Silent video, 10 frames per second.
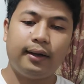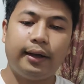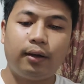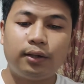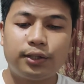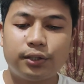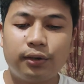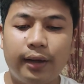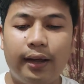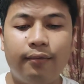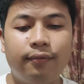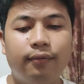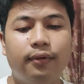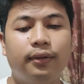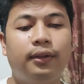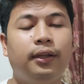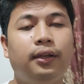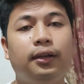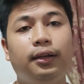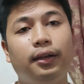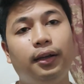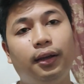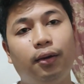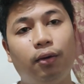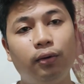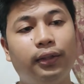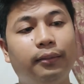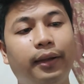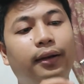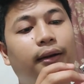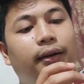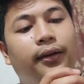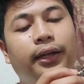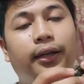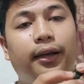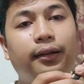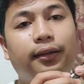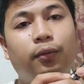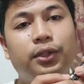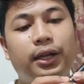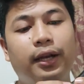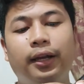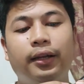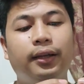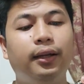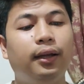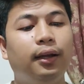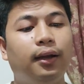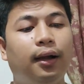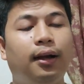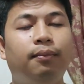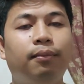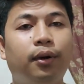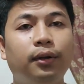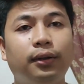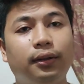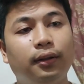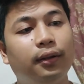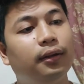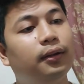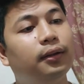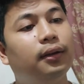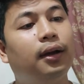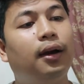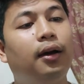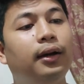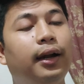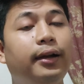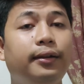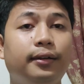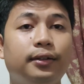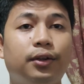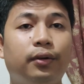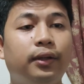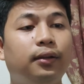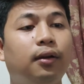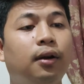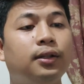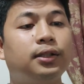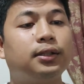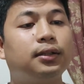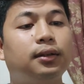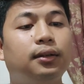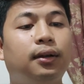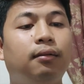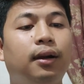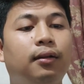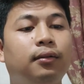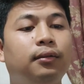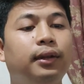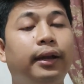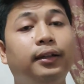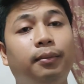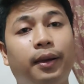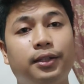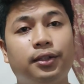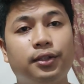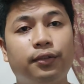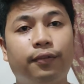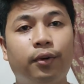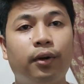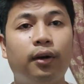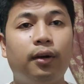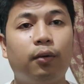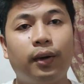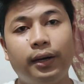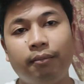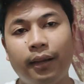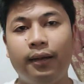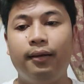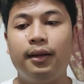I also have the Ultra male decant, which I bought online. So it costs around 90 pesos for 1 ml.